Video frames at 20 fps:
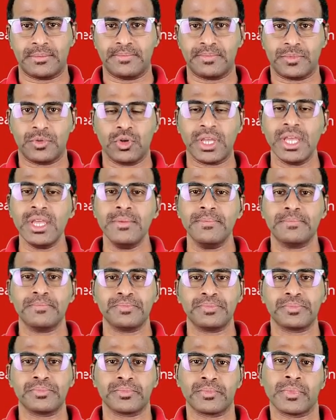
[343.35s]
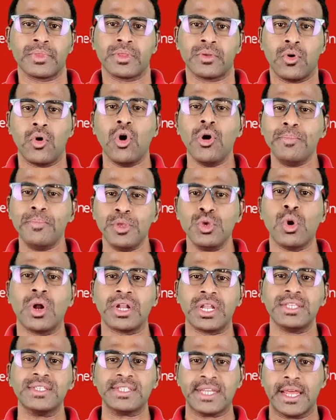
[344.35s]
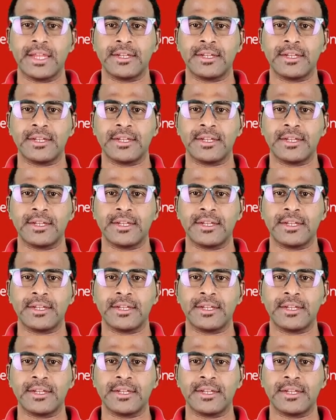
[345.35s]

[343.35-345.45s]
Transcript: Okay, hope you understand.